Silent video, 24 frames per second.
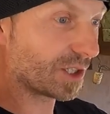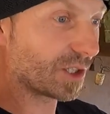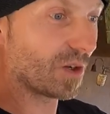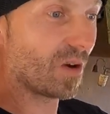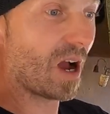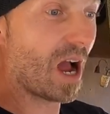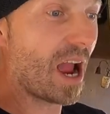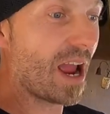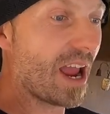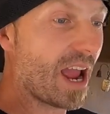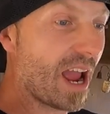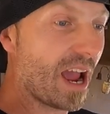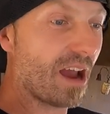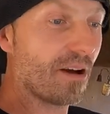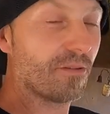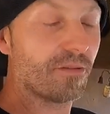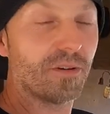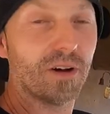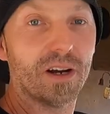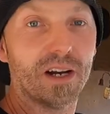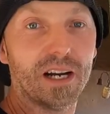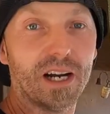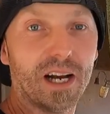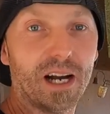So I
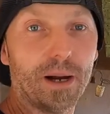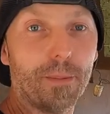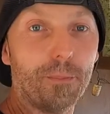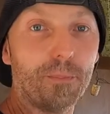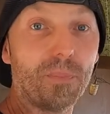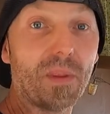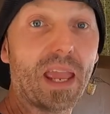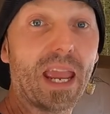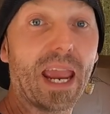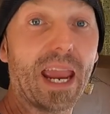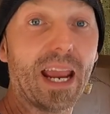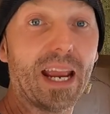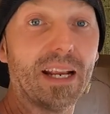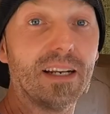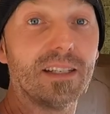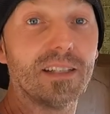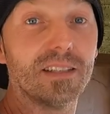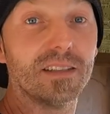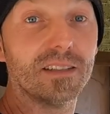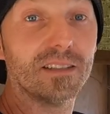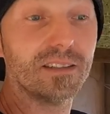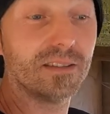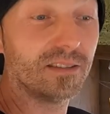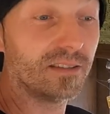have um,
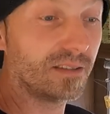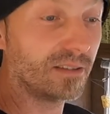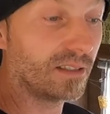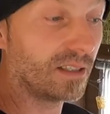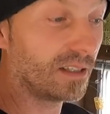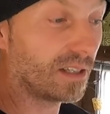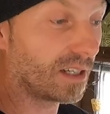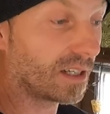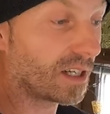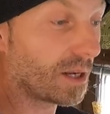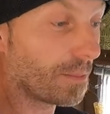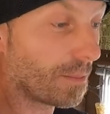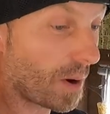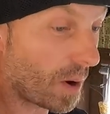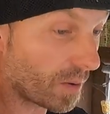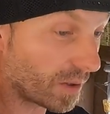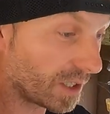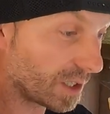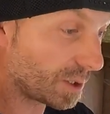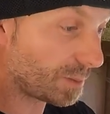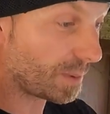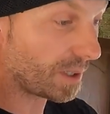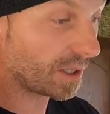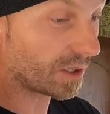eight
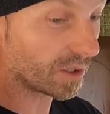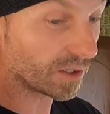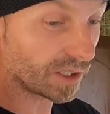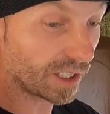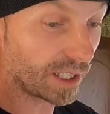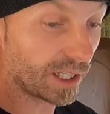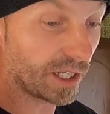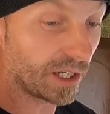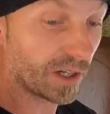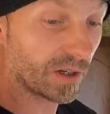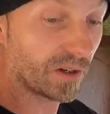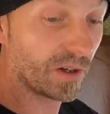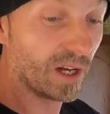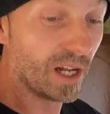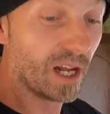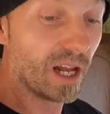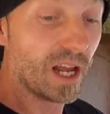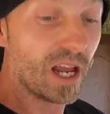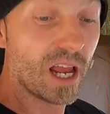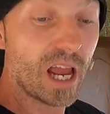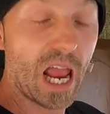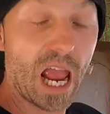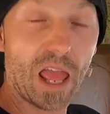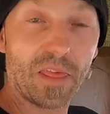component speakers in here,
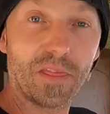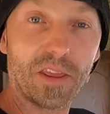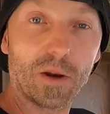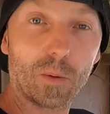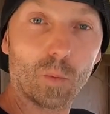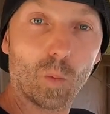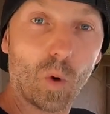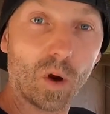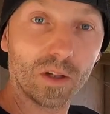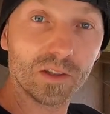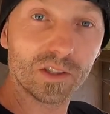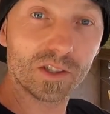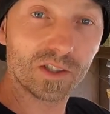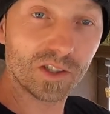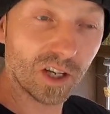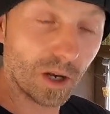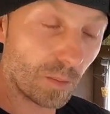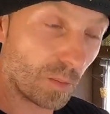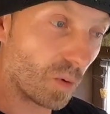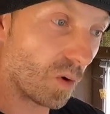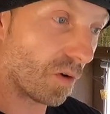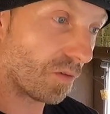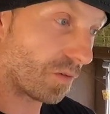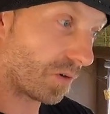and then one
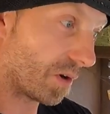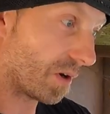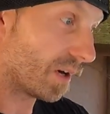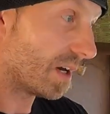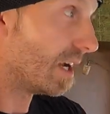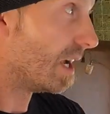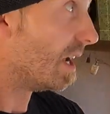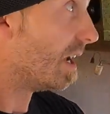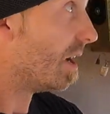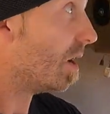subwoofer.